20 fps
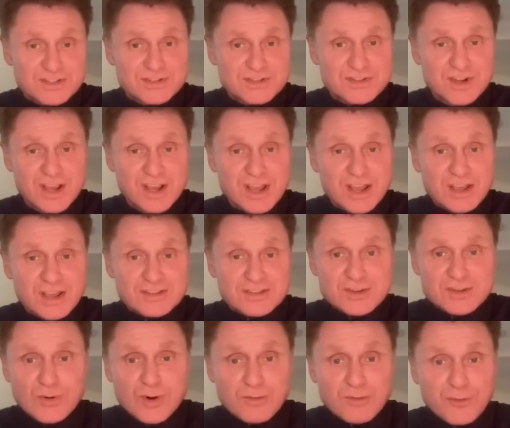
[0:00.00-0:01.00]
Sh-
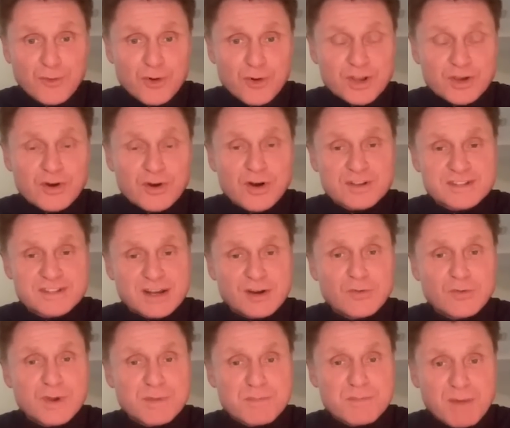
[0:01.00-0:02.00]
score 40 goals. I
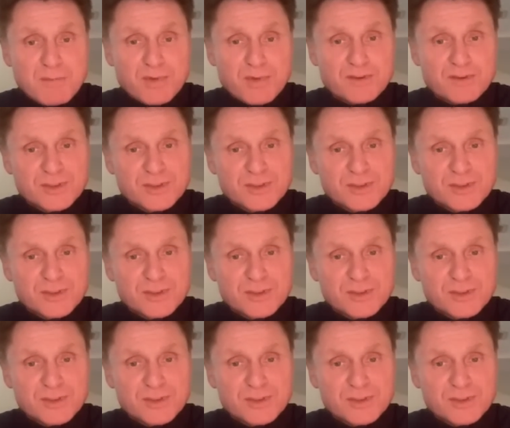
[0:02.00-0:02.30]
don't remember